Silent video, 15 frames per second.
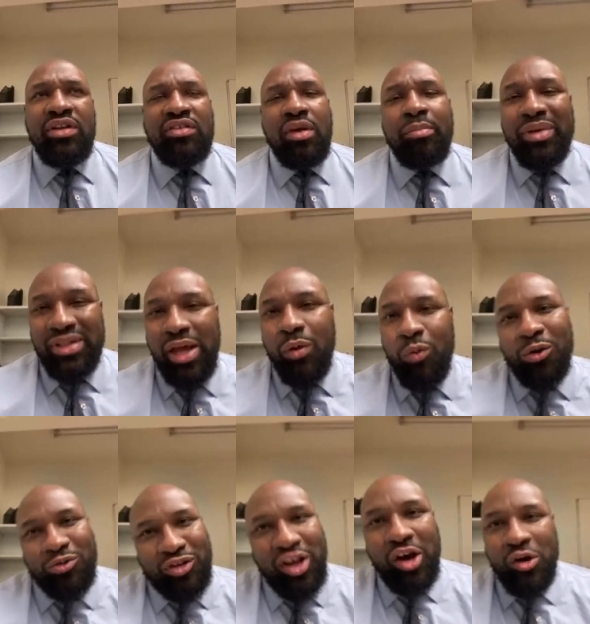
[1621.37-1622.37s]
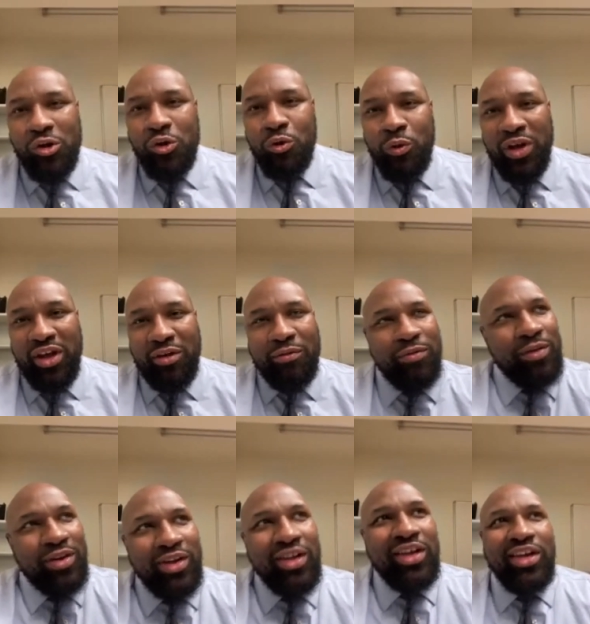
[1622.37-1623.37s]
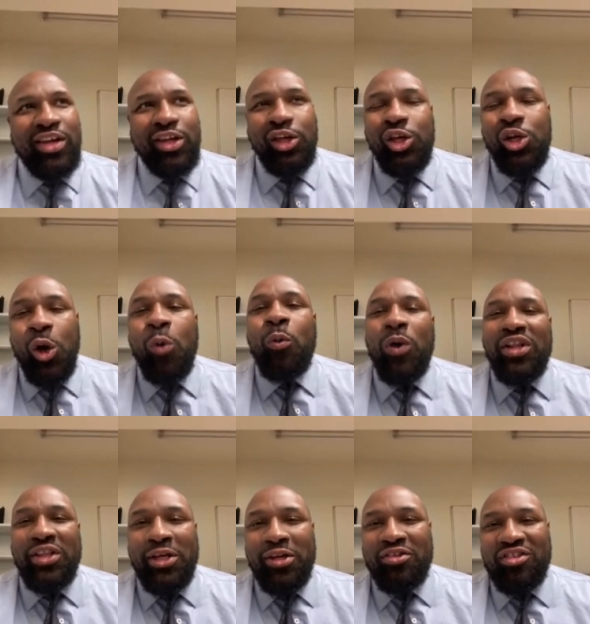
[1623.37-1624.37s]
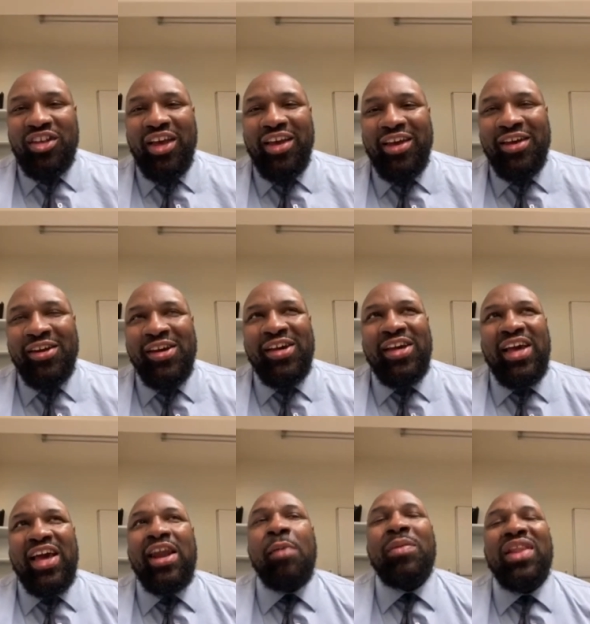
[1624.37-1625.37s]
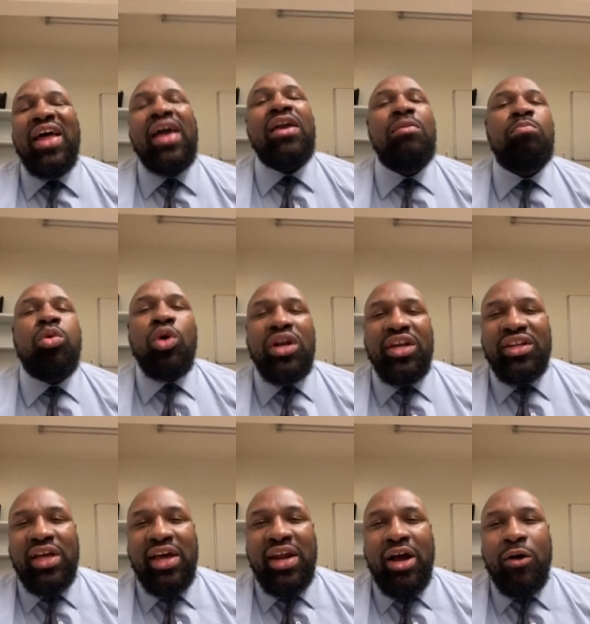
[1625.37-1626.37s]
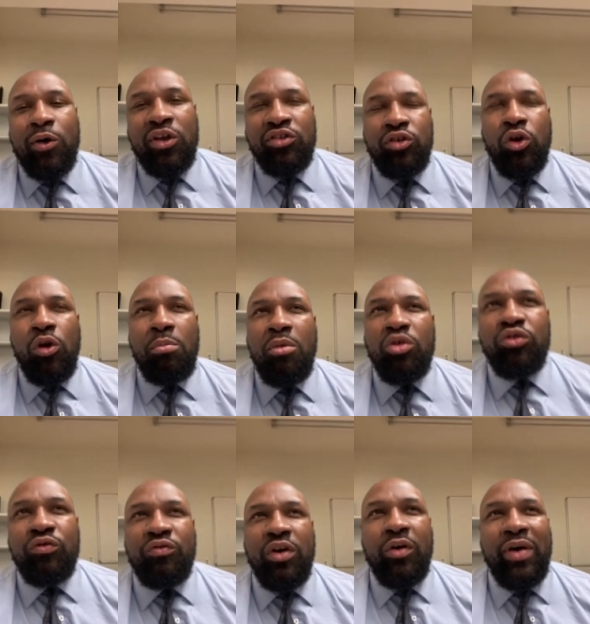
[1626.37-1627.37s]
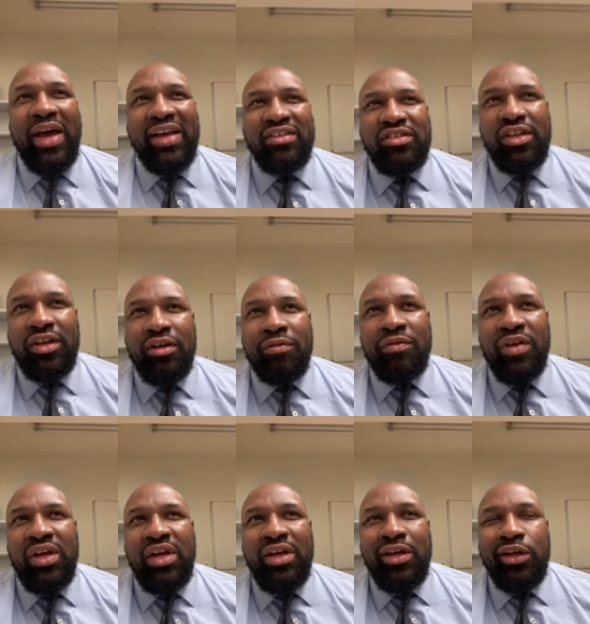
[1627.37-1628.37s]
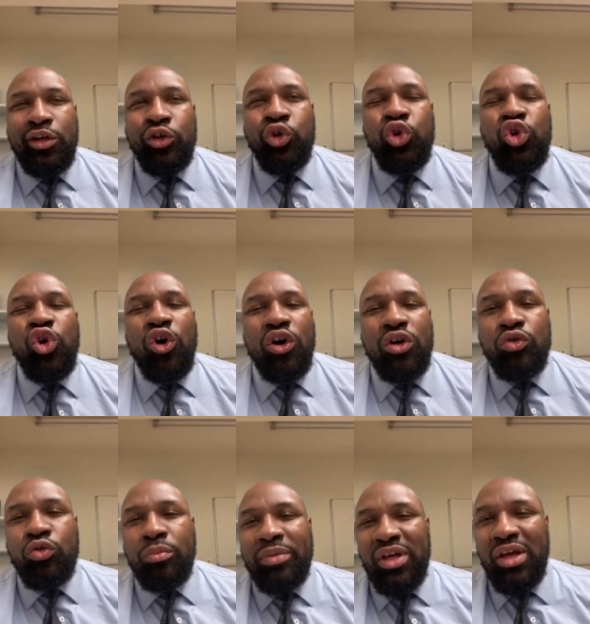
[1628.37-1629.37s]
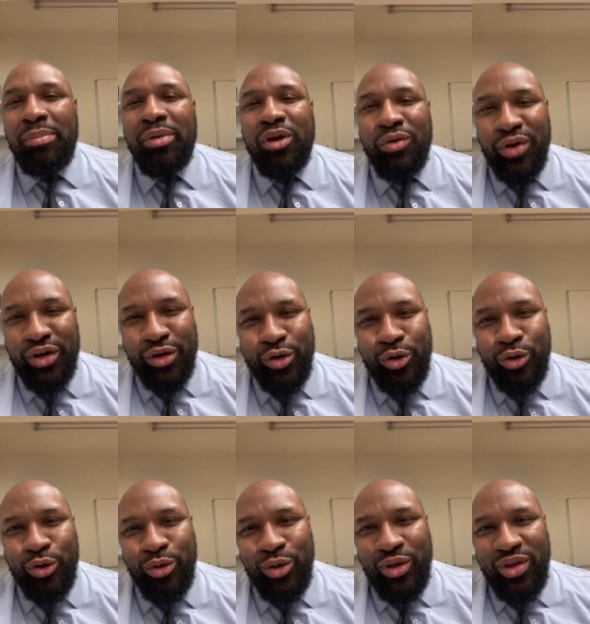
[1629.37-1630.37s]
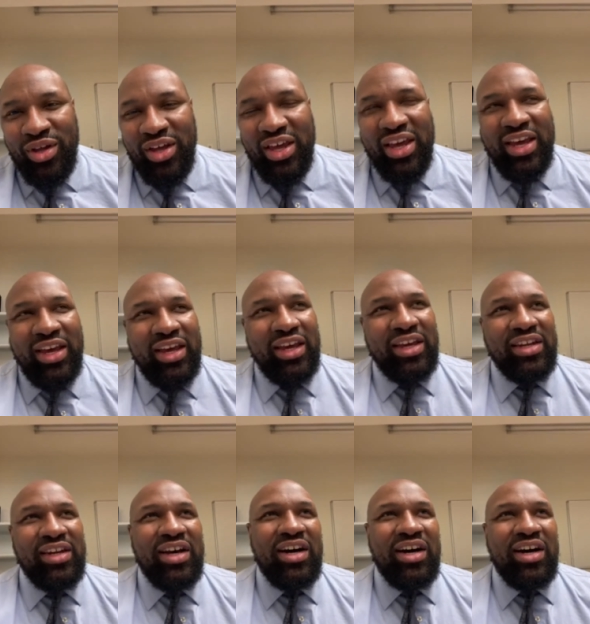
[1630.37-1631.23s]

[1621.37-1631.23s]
said, but they will tell you if, what they're saying. And I'm glad he pointed that out because it almost felt as if New Yorkers would be hypocritical. And